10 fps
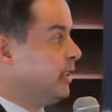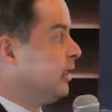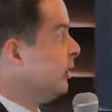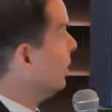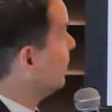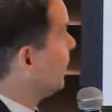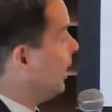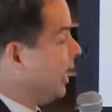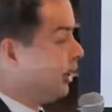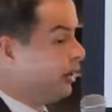I tend to
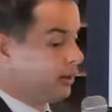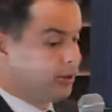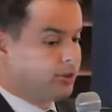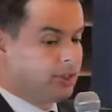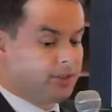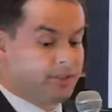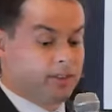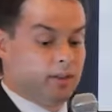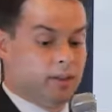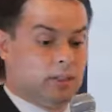err on the
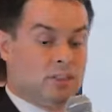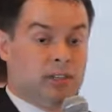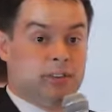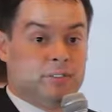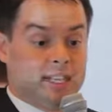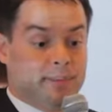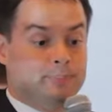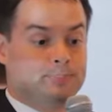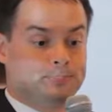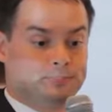conservative side.
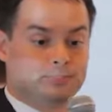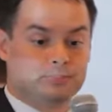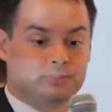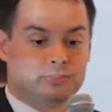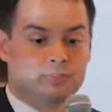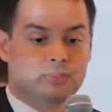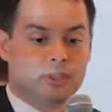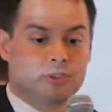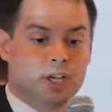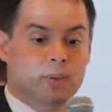
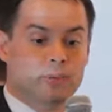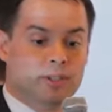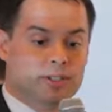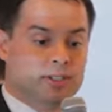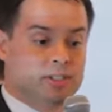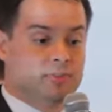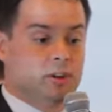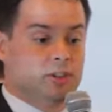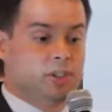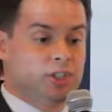So this is the
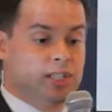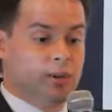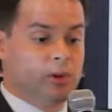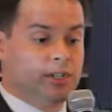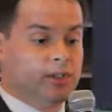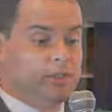small incision that one